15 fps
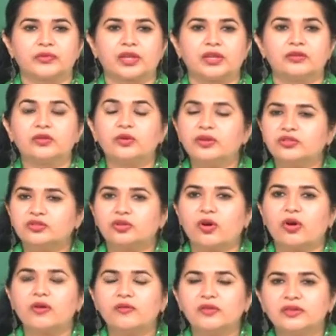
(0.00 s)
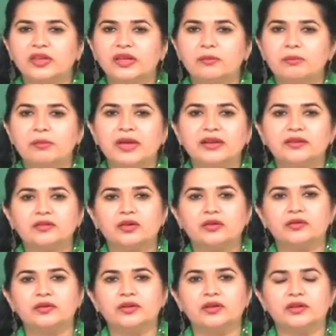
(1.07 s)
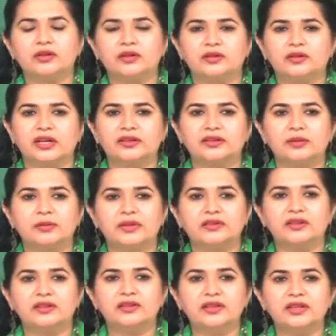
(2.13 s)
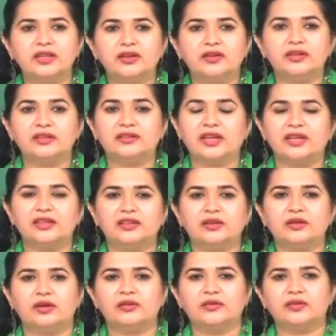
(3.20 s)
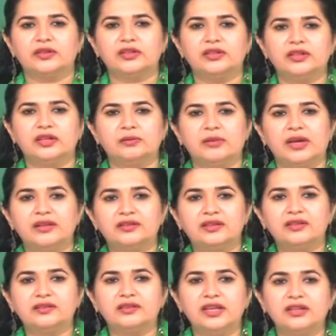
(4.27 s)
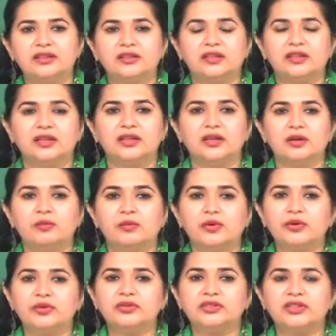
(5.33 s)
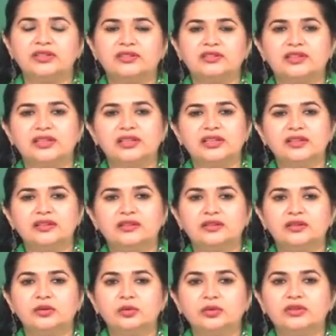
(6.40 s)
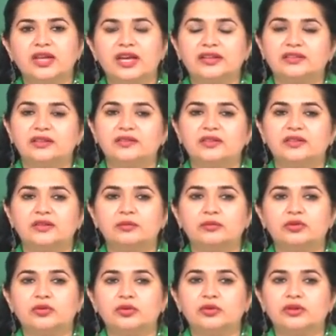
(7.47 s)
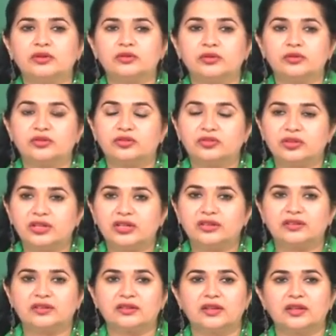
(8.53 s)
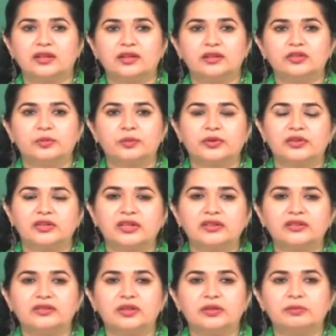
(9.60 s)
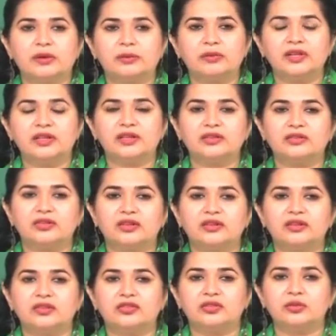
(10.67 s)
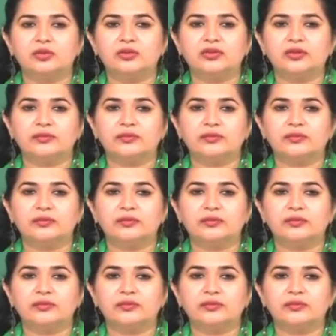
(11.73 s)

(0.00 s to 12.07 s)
So strong was the impact of Rang De Basanti on the psyche of Indian masses that post its release, youth activism took to streets to protest on public interest issues,